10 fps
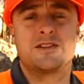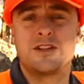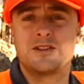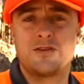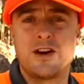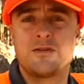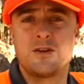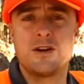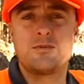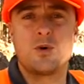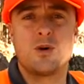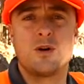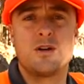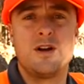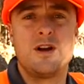6.5
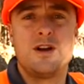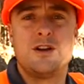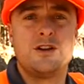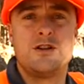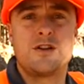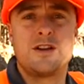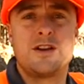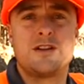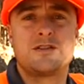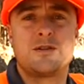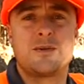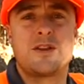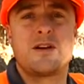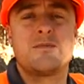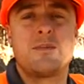Creedmoor, you can get some of
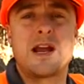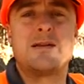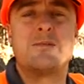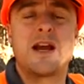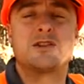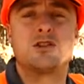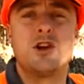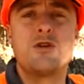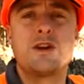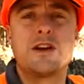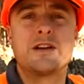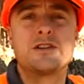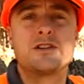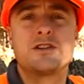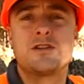their main match
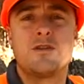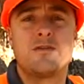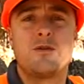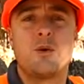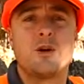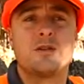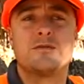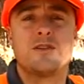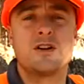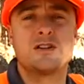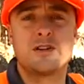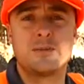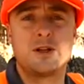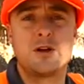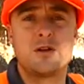loadings for very
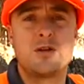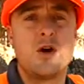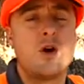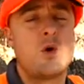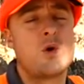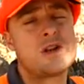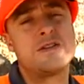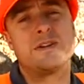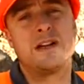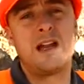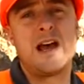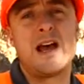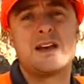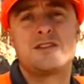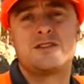similar or even
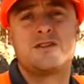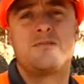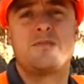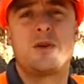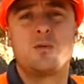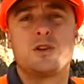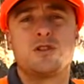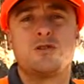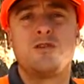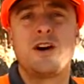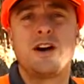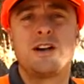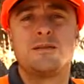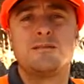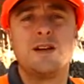less than what you'll
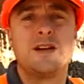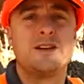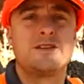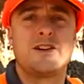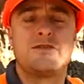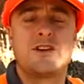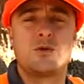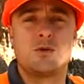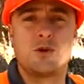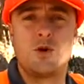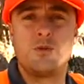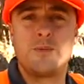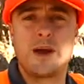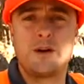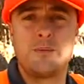find, say, Federal Gold
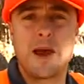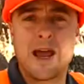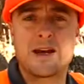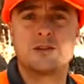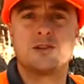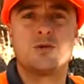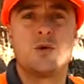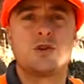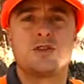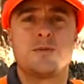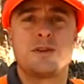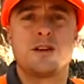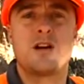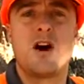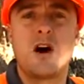Medal match or some of the
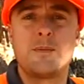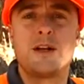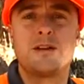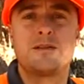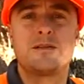common